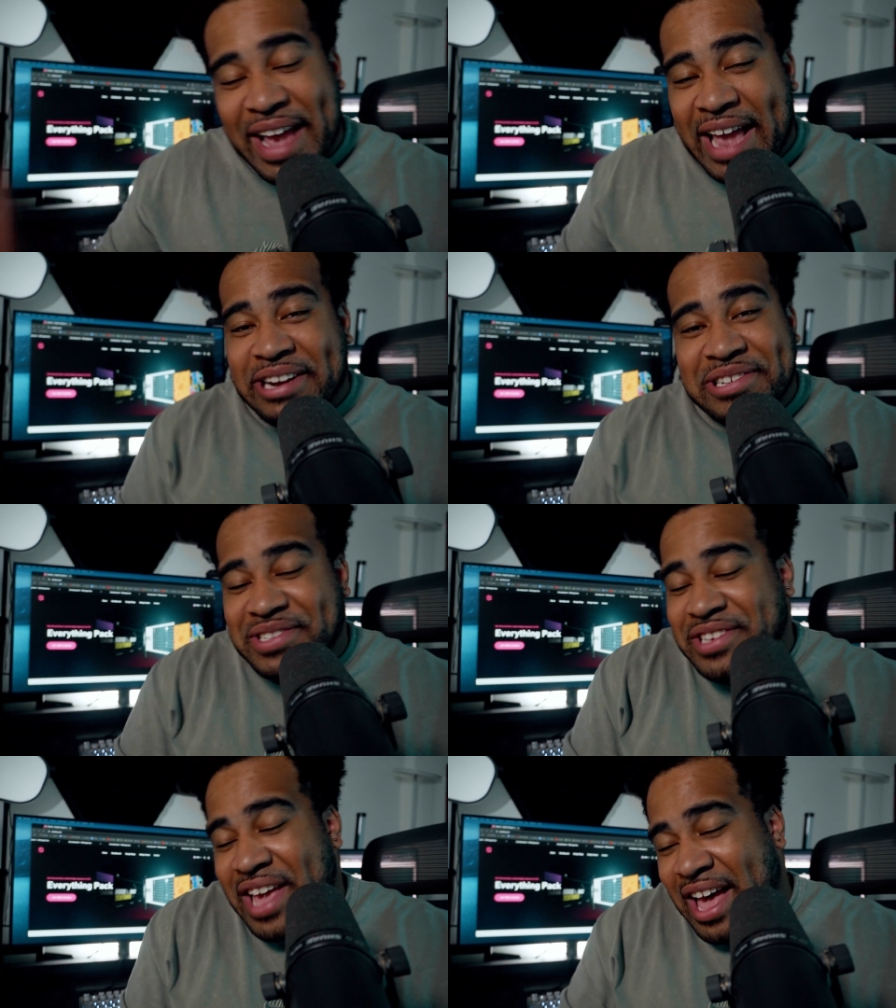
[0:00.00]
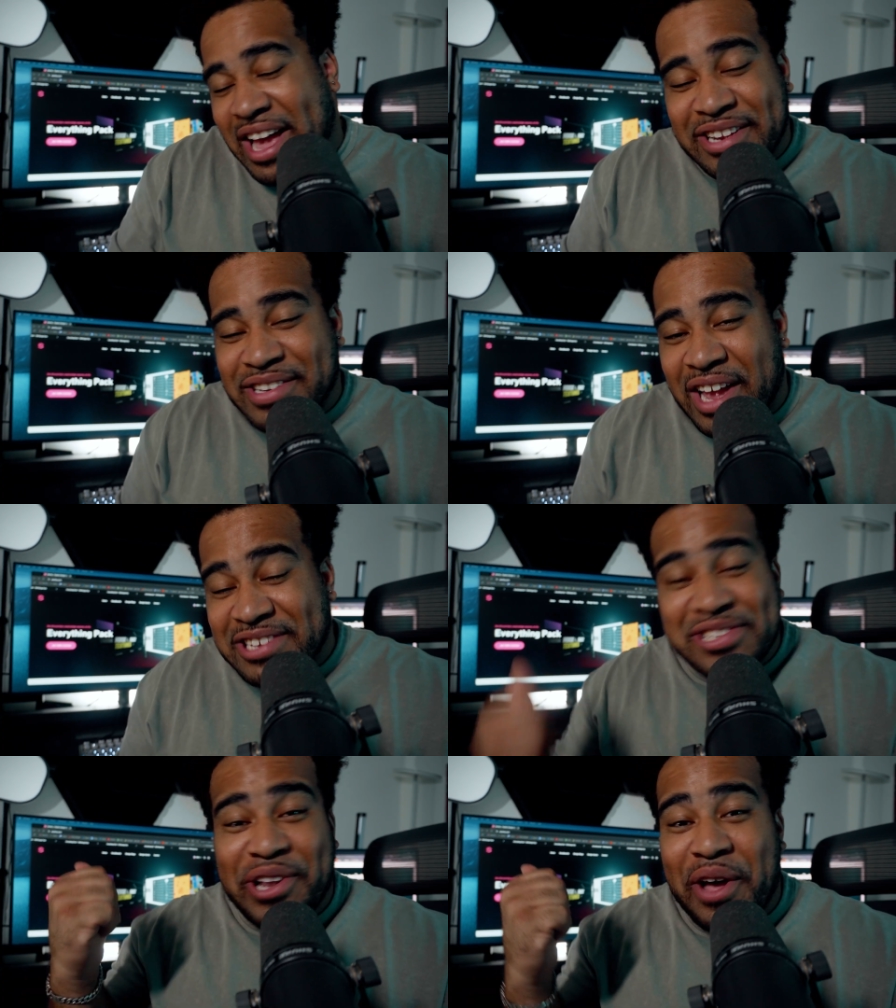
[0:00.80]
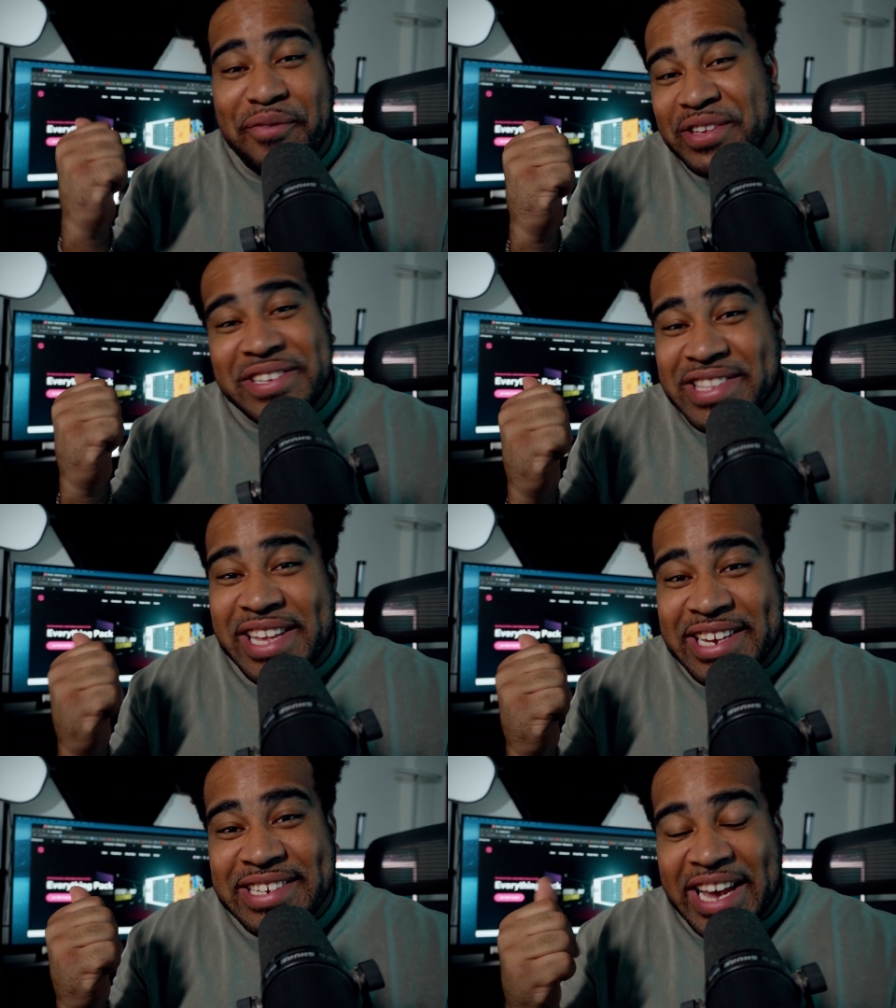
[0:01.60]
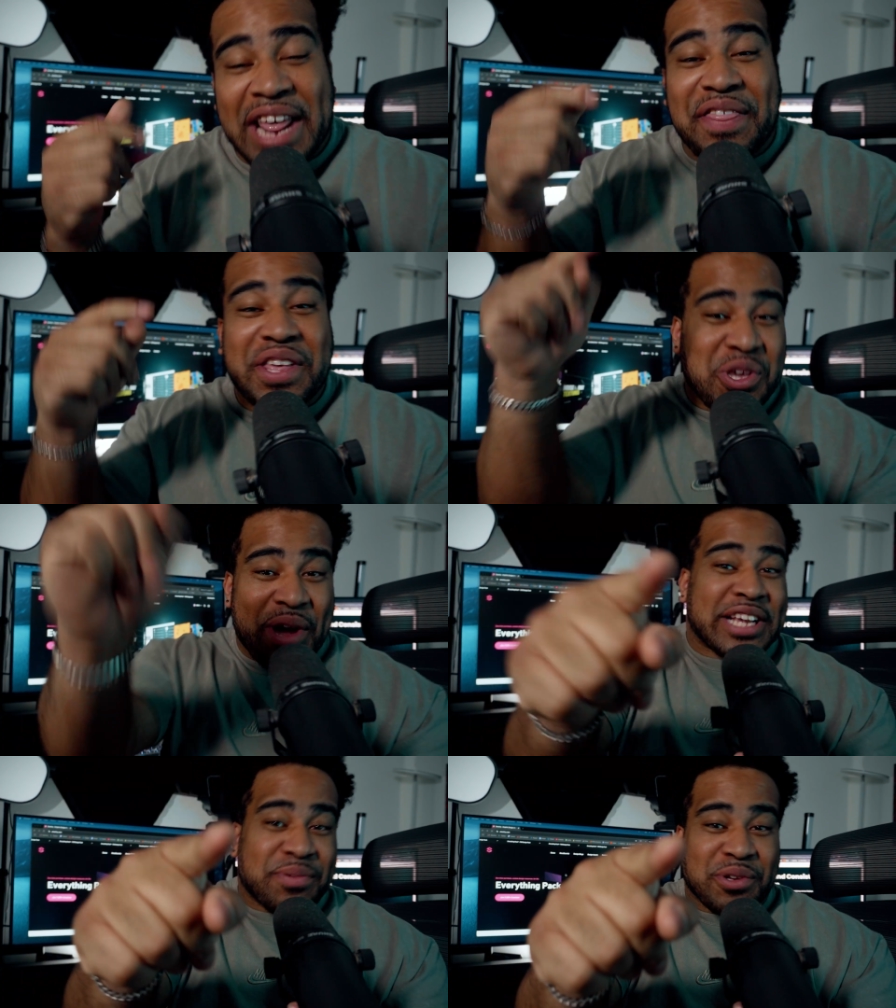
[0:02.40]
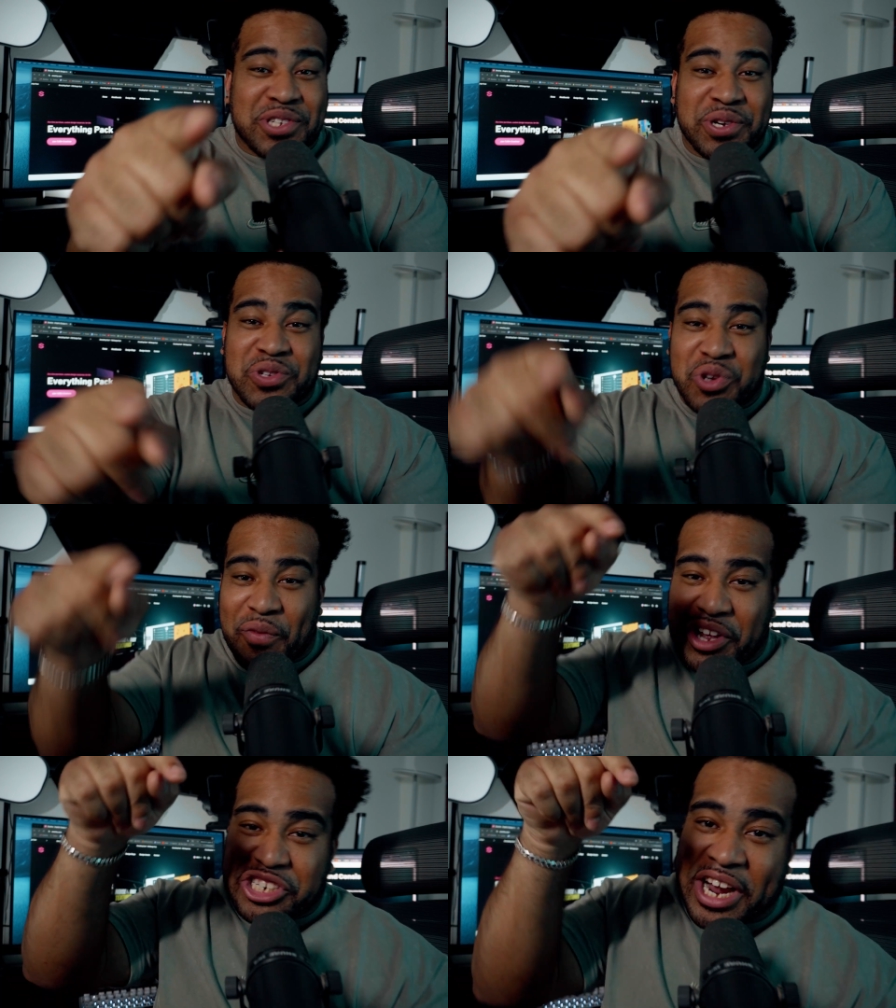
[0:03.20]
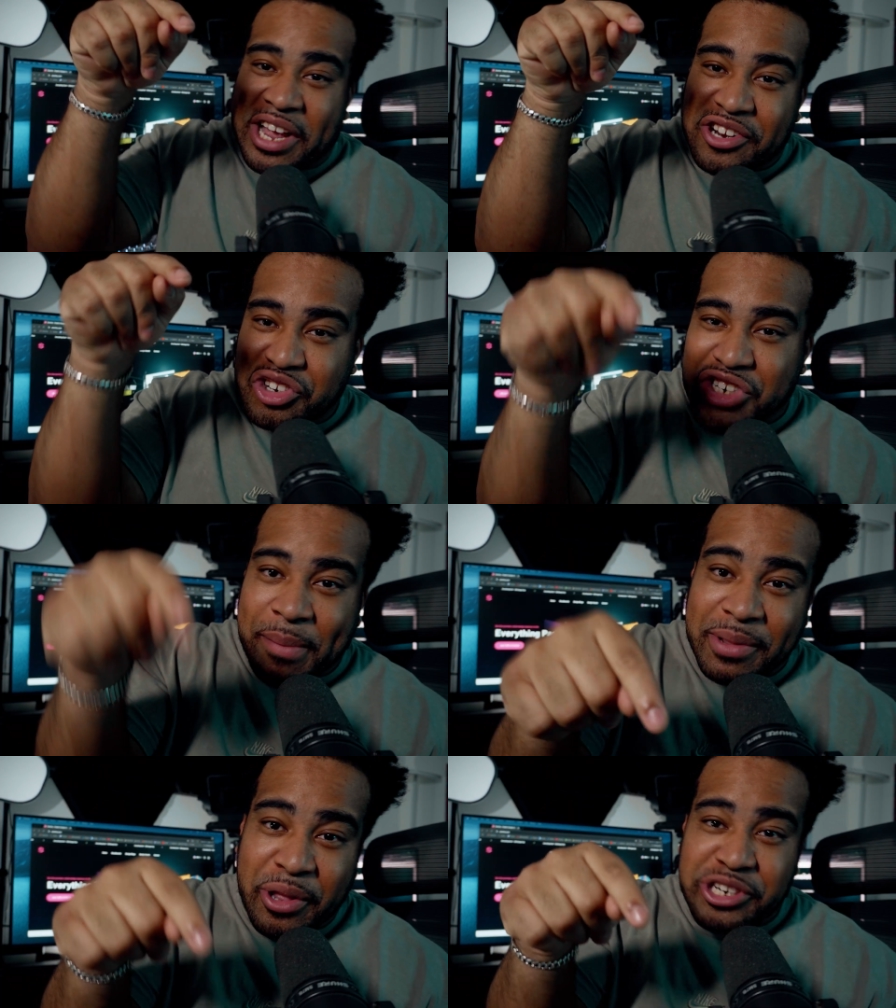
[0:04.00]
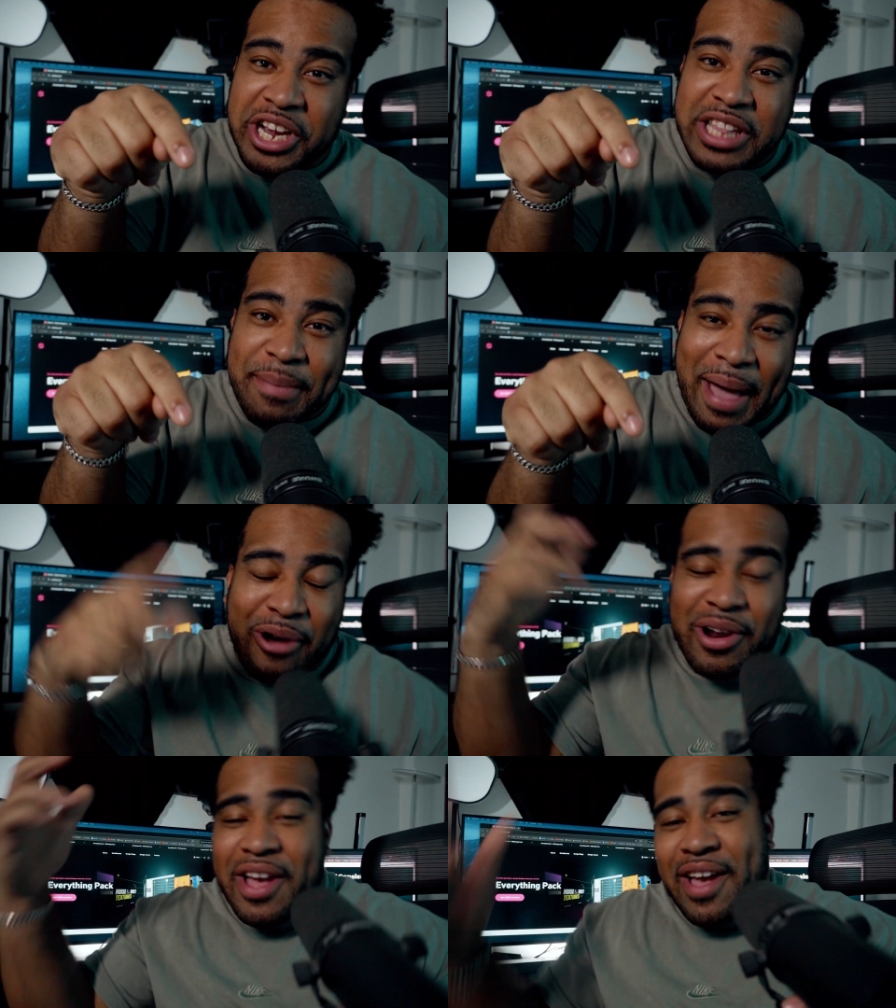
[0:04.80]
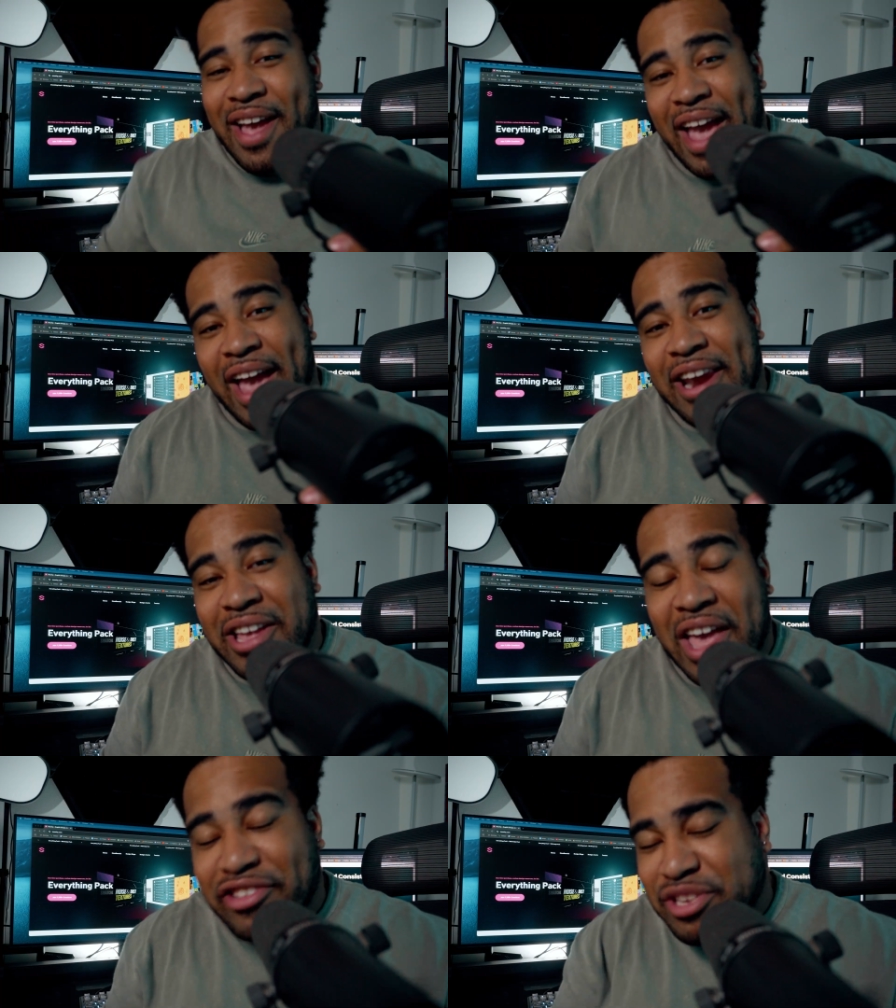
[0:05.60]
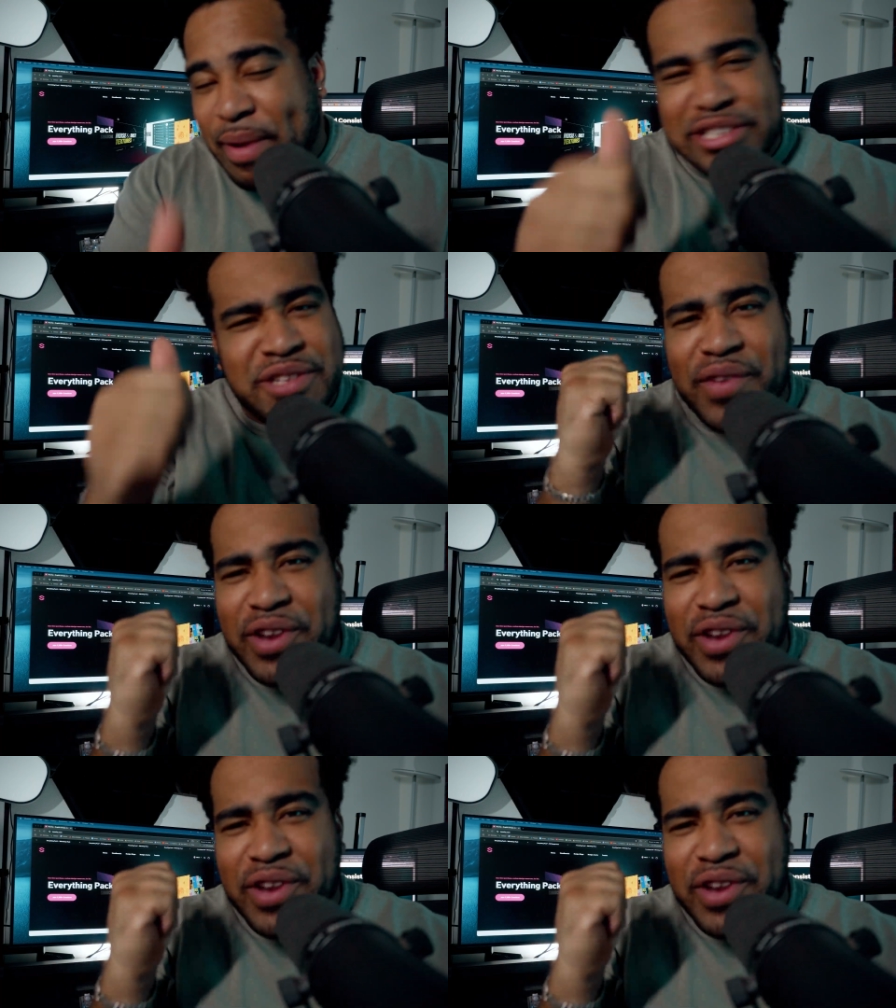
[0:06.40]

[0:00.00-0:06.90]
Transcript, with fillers: And just, yeah, I, I, just love this thing. And I think you guys will too. So don't forget to check in the description down below to check them out. And uh, yeah, let's get back to the